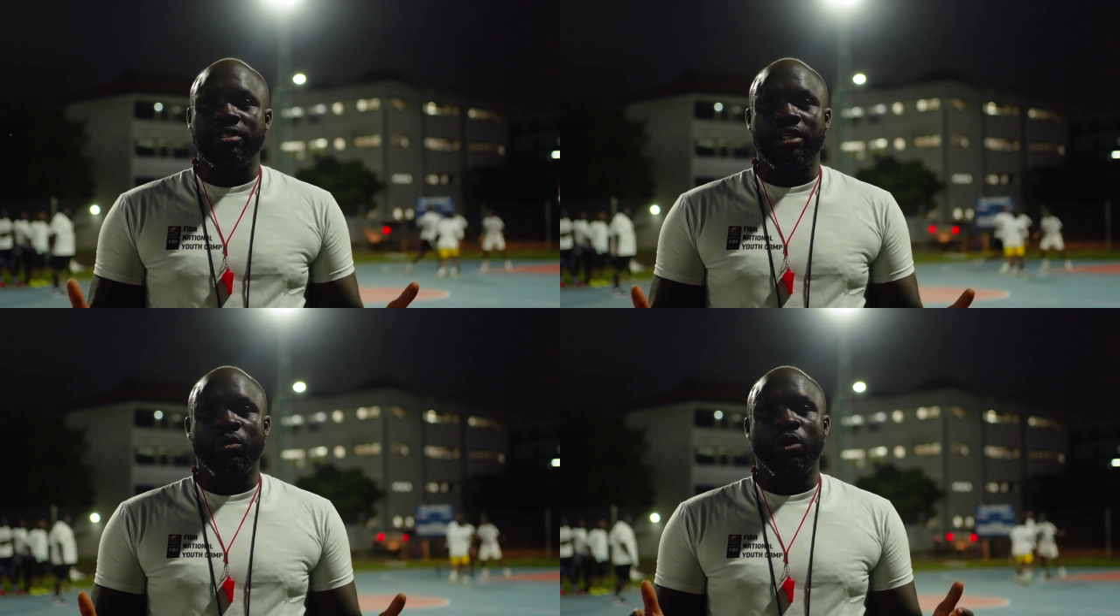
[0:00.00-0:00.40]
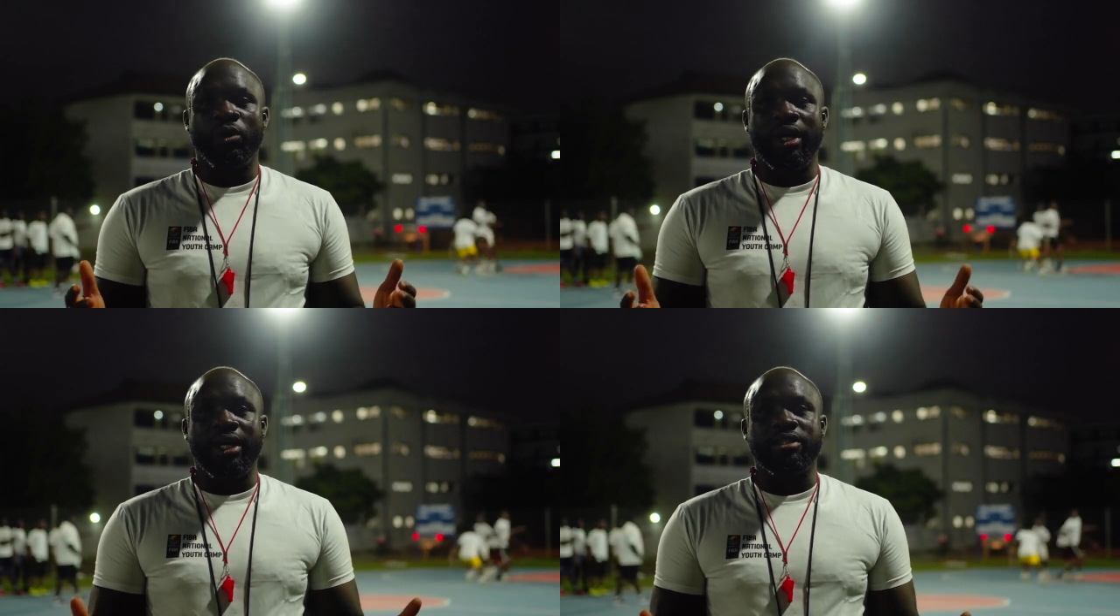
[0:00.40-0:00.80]
today what
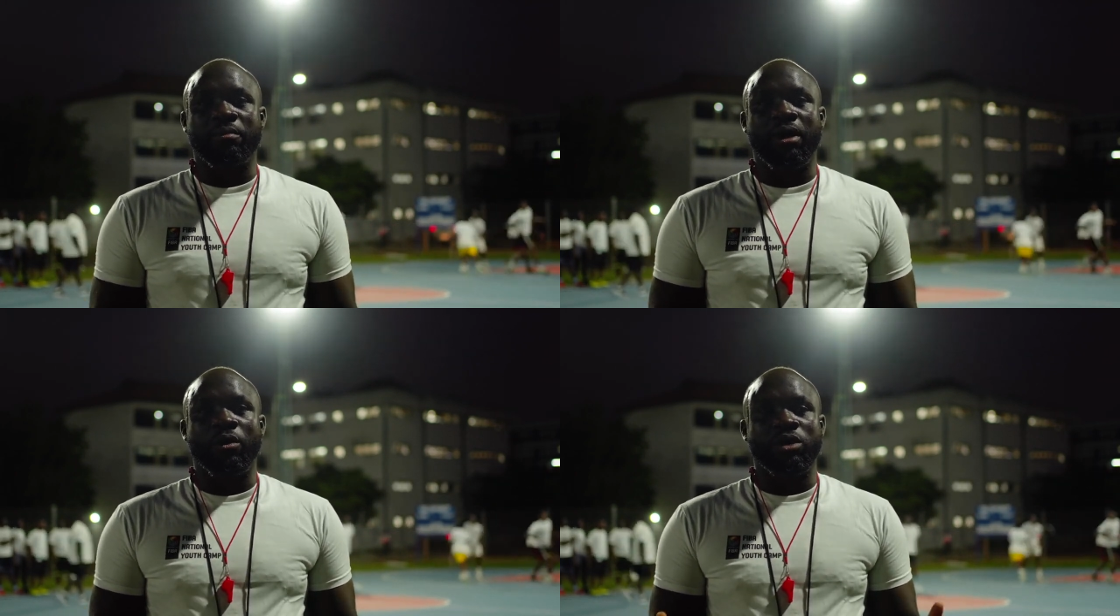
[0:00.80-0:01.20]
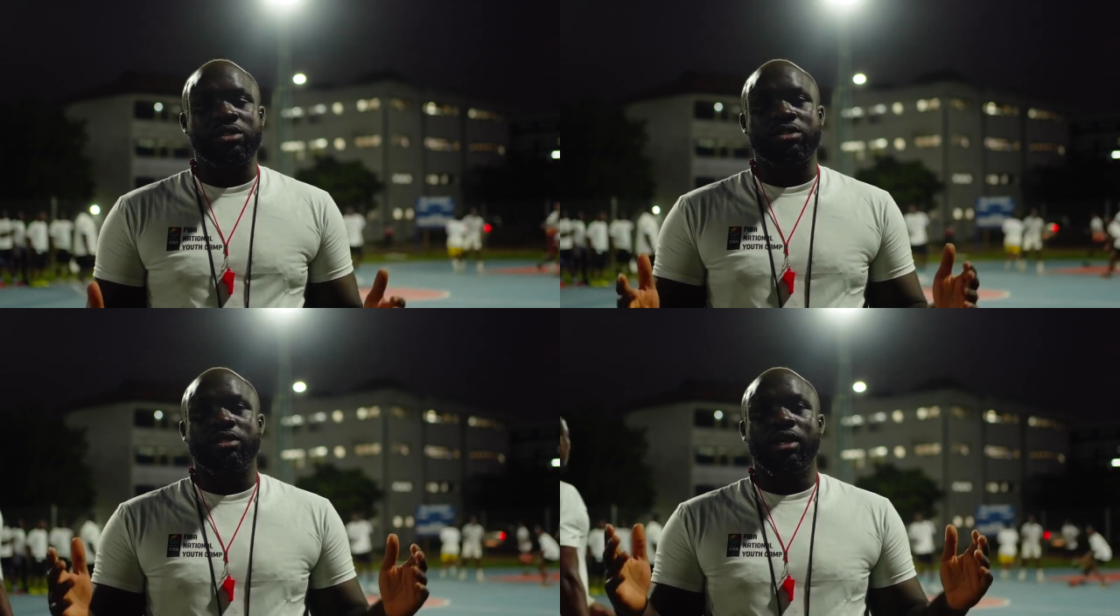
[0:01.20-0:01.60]
we learned about
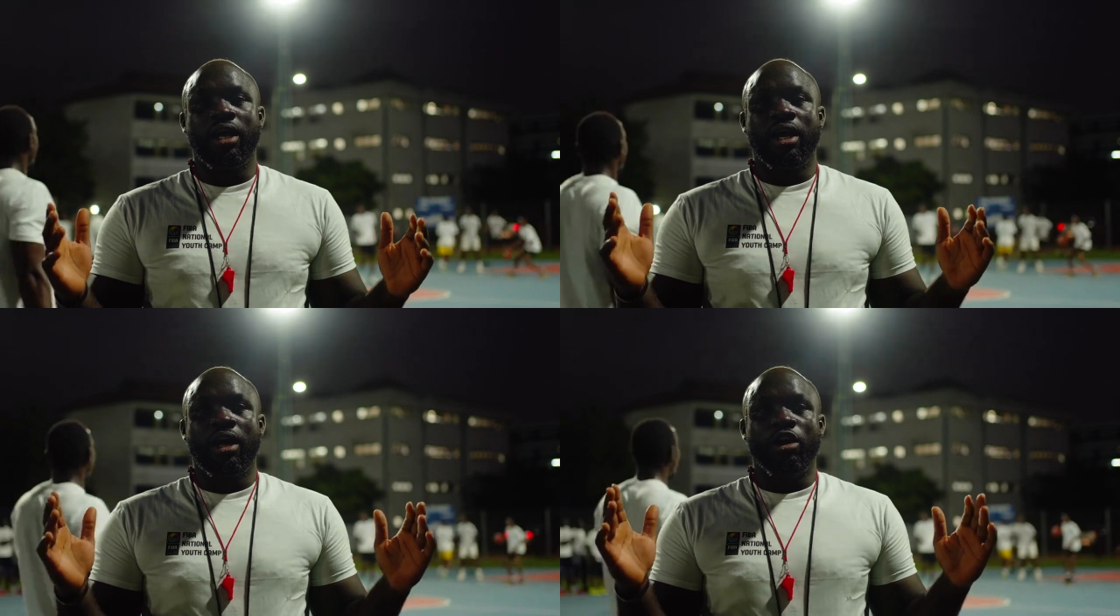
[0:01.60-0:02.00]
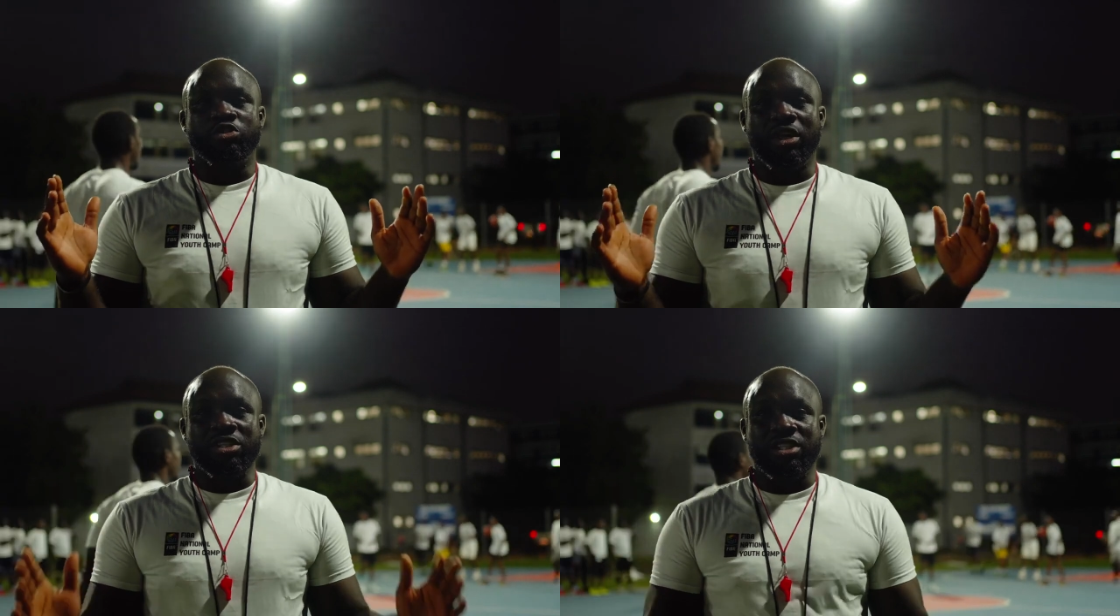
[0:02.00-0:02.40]
was
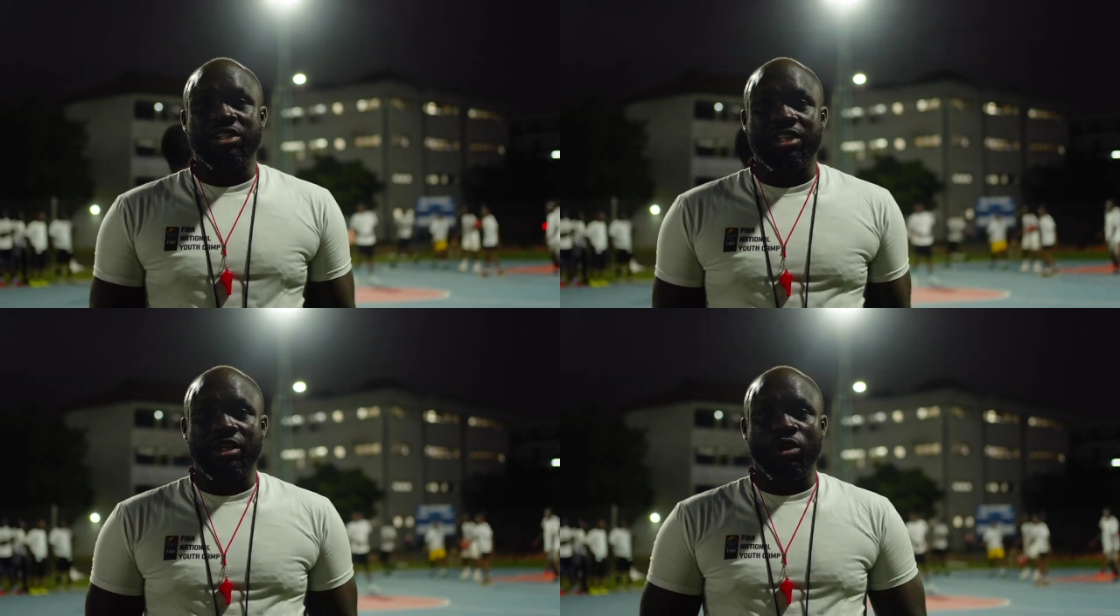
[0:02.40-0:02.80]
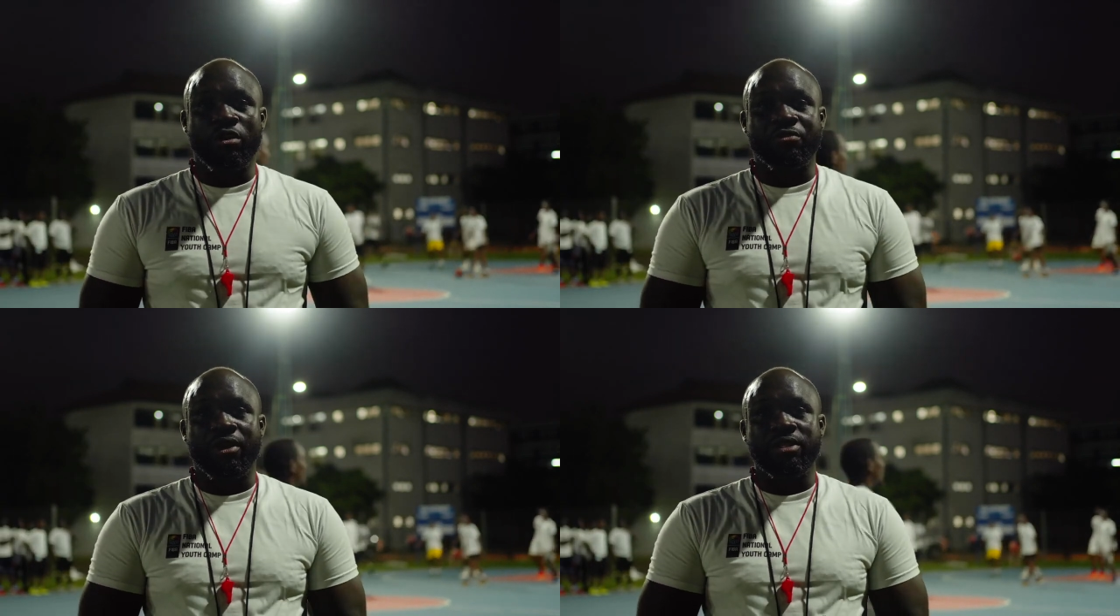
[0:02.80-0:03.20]
transition
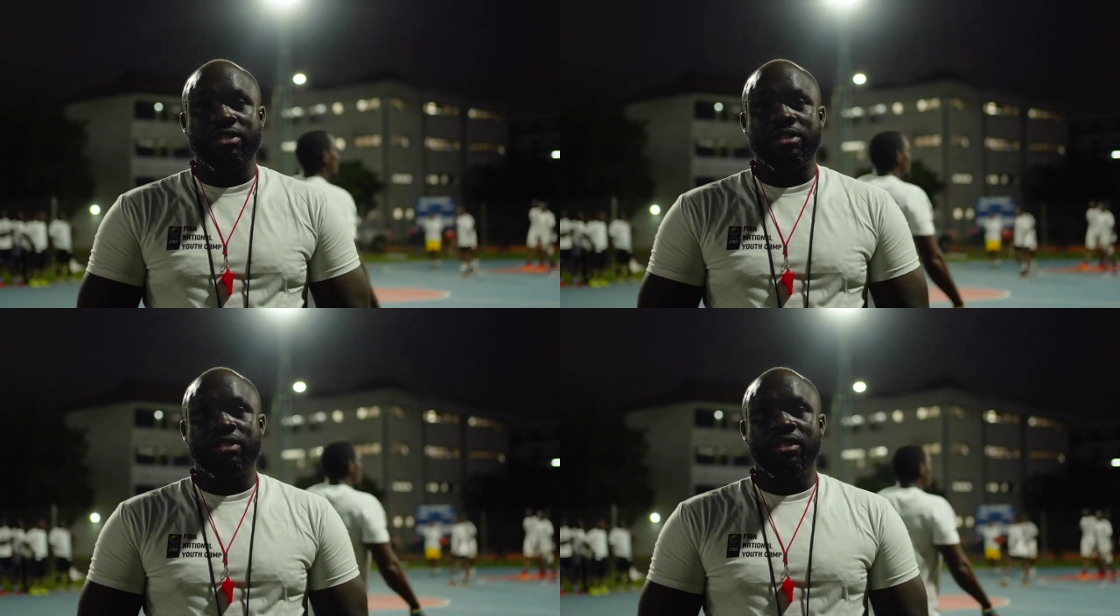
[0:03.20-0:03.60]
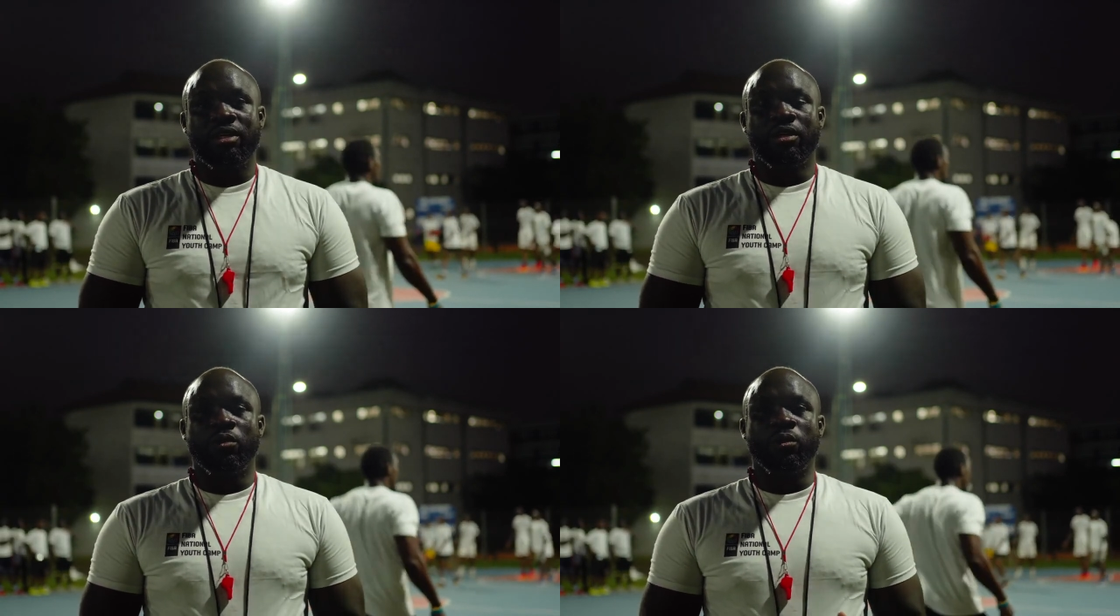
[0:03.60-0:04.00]
offense.
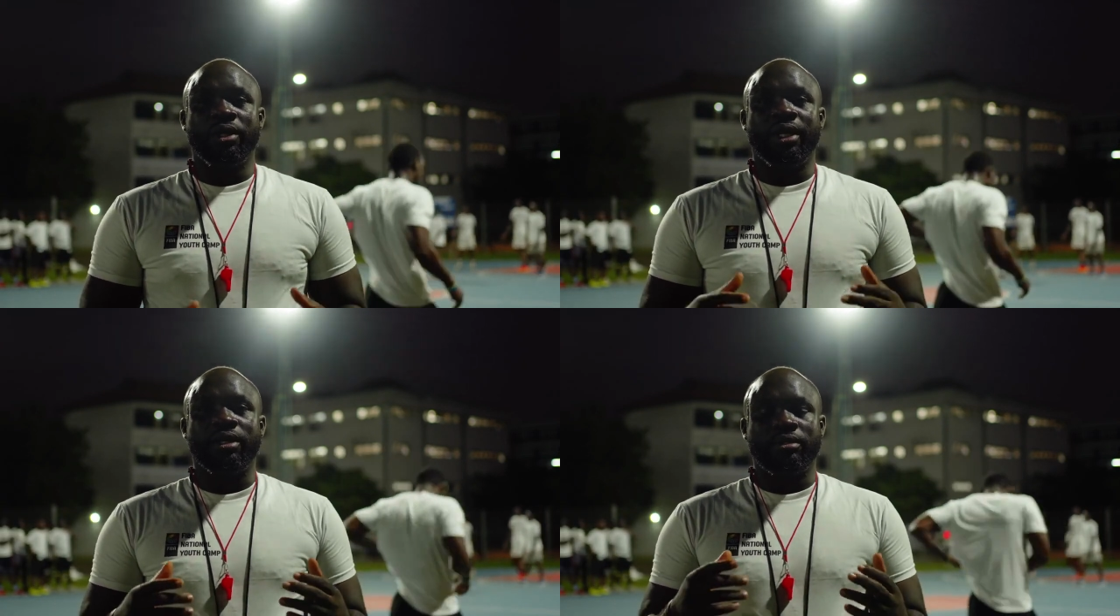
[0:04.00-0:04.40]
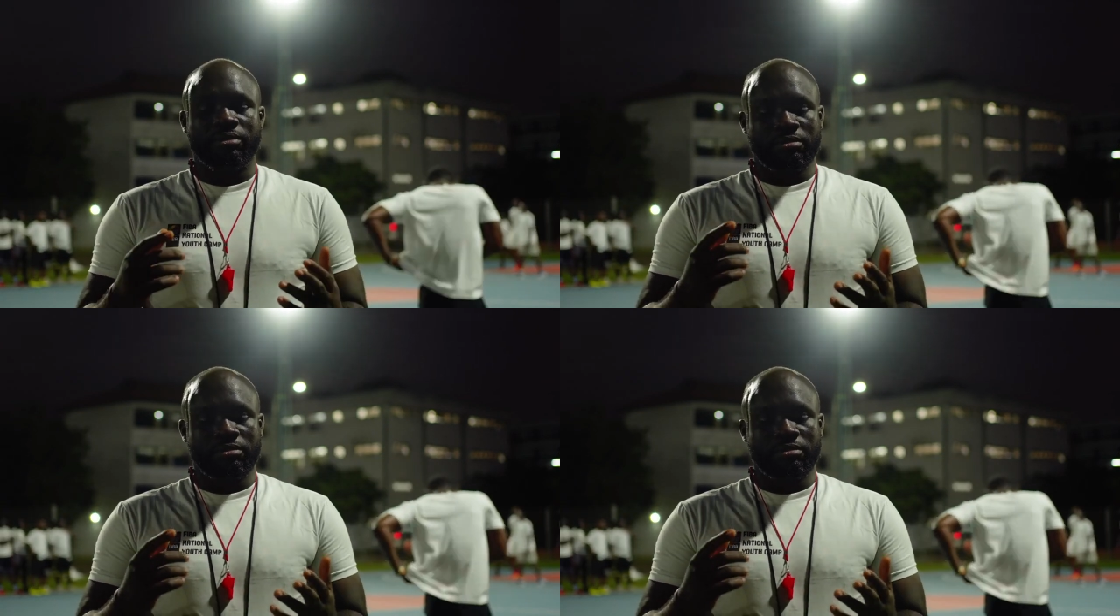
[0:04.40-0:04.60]
We did